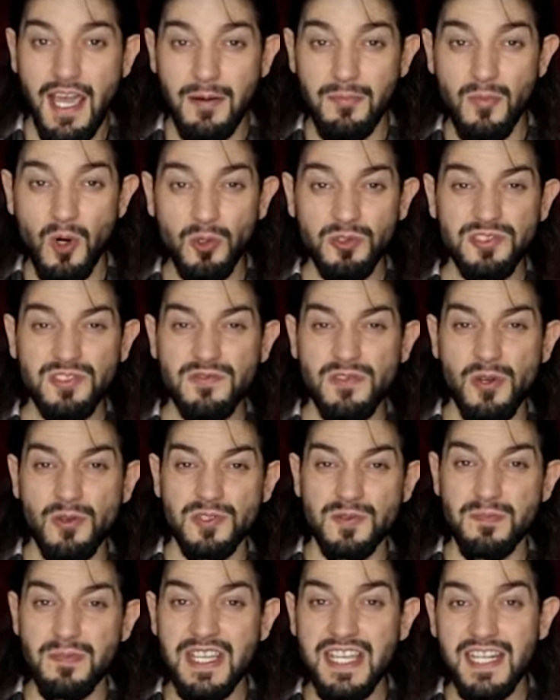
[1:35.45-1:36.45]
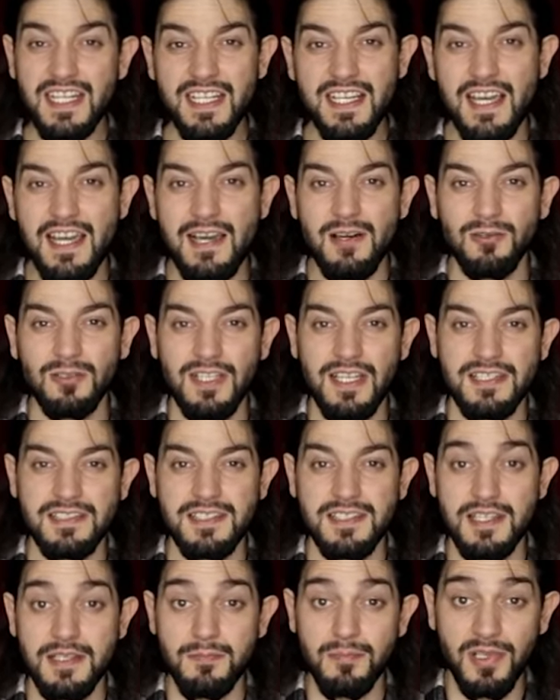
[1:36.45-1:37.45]
And most of those media
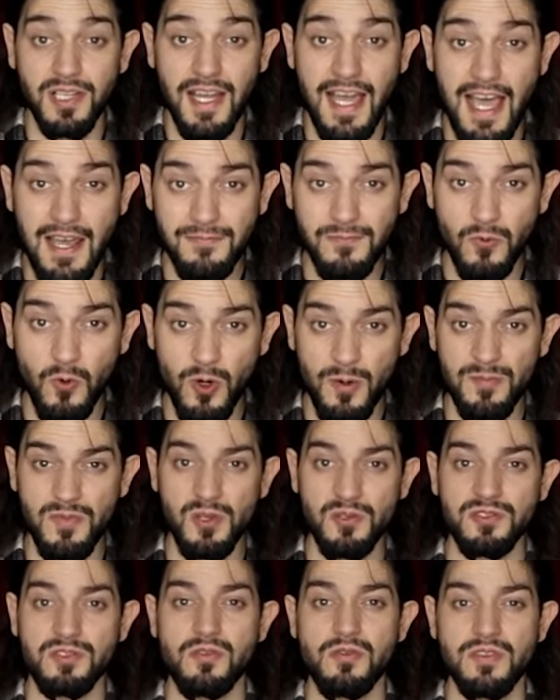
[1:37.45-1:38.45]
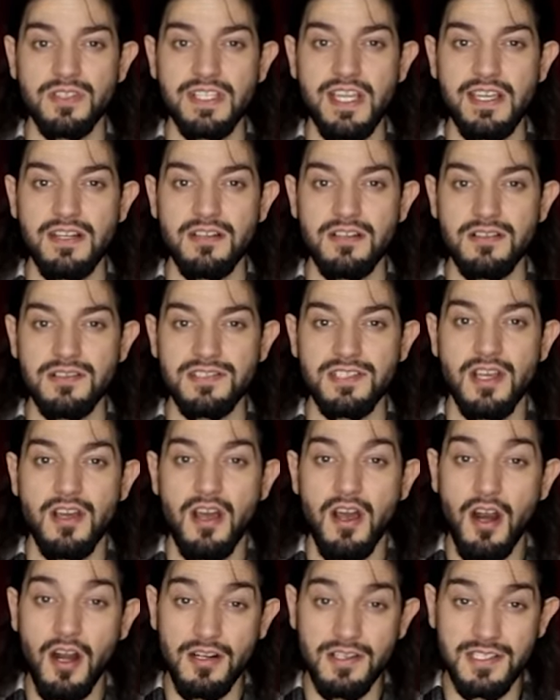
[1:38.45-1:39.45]
outlets that platform those creators
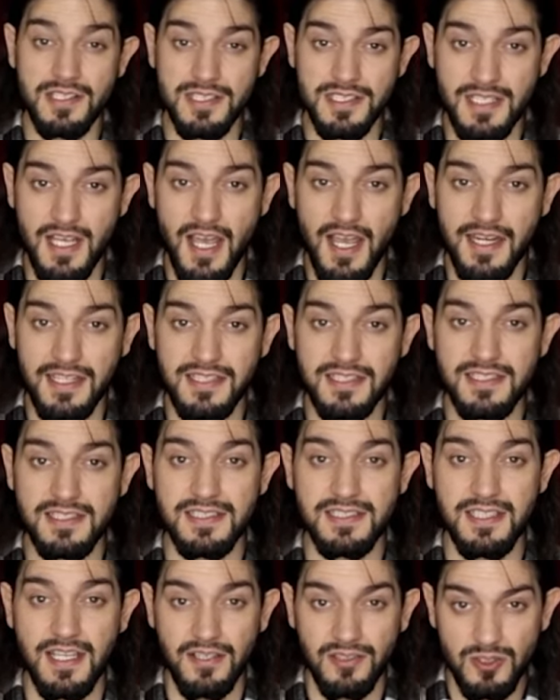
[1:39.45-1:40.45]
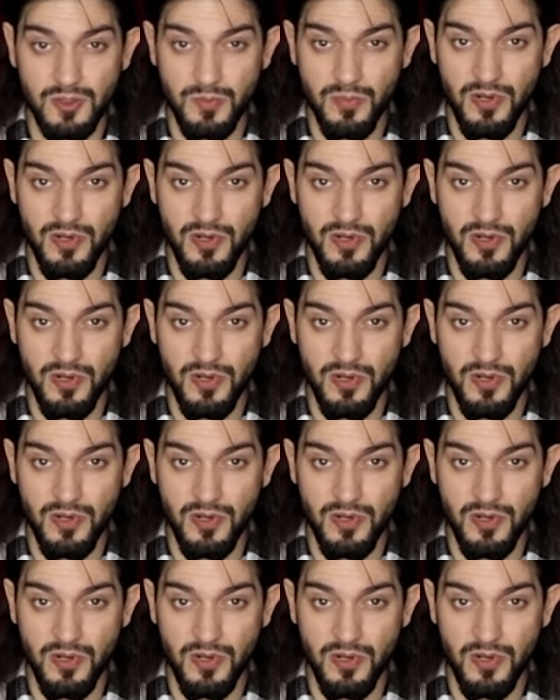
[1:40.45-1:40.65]
are designed to sell you